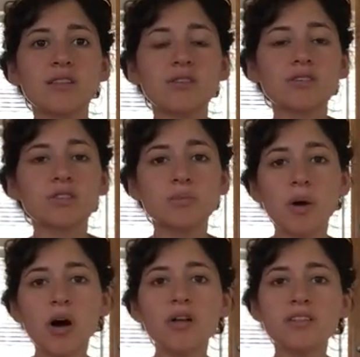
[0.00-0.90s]
there's
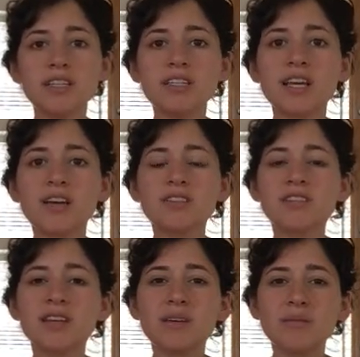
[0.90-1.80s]
small
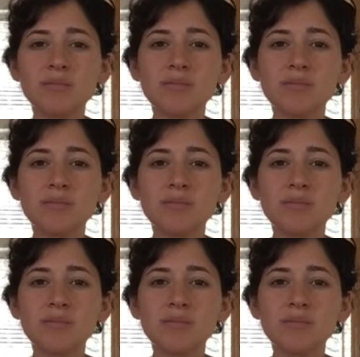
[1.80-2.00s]
details, like,